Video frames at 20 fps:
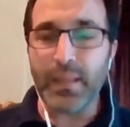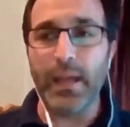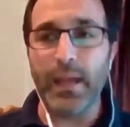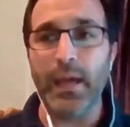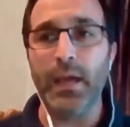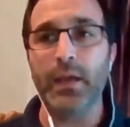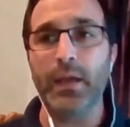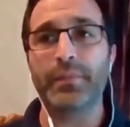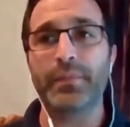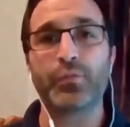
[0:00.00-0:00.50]

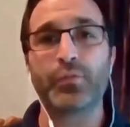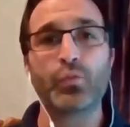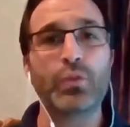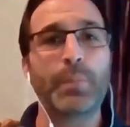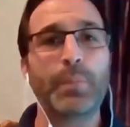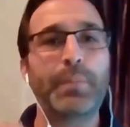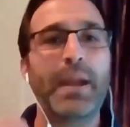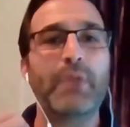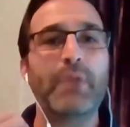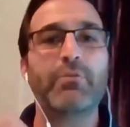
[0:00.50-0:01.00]
uh, through
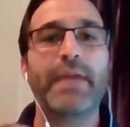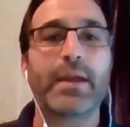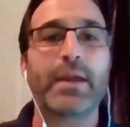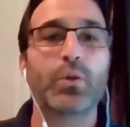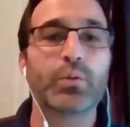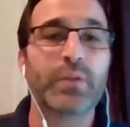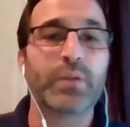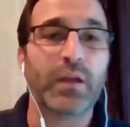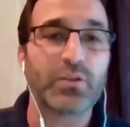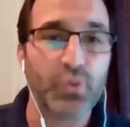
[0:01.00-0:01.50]
the
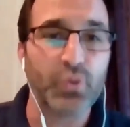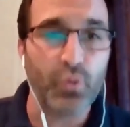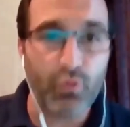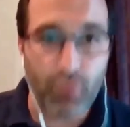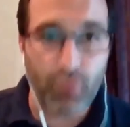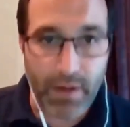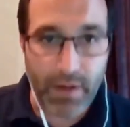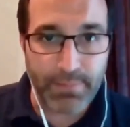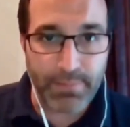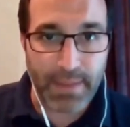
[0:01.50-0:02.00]
periaqueductal gray